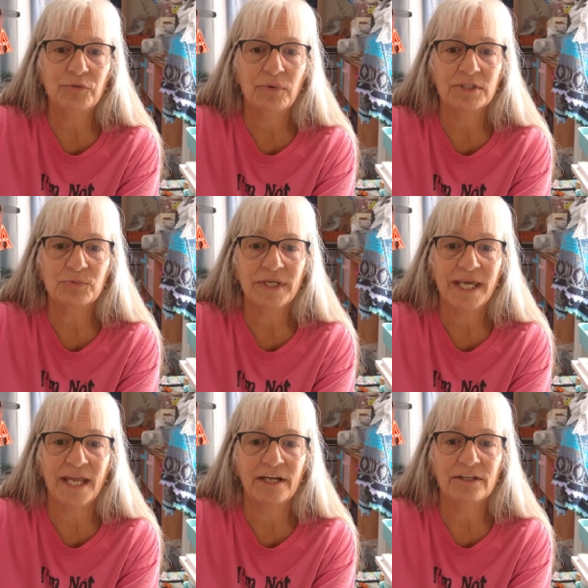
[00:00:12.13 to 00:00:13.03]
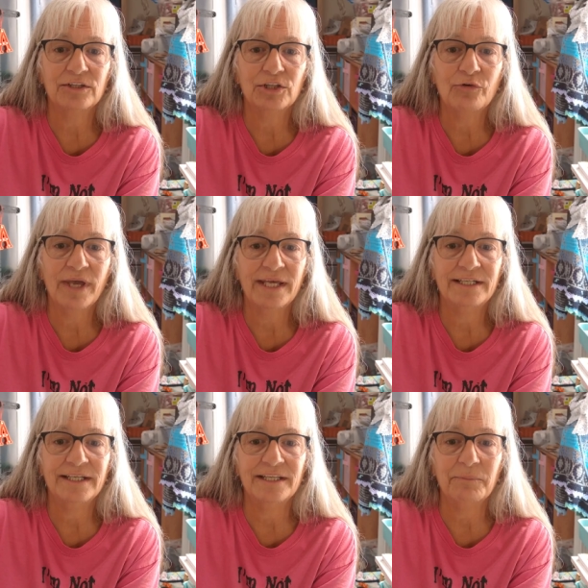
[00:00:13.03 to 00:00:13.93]
New Brunswick, Canada,
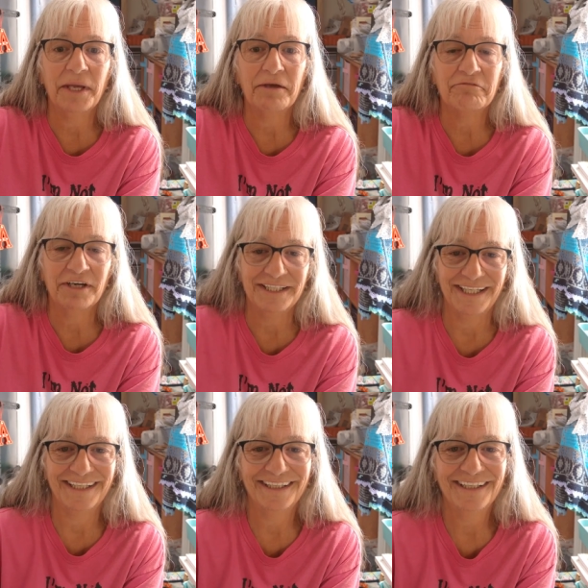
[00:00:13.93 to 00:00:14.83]
located in the Bay of Fundy.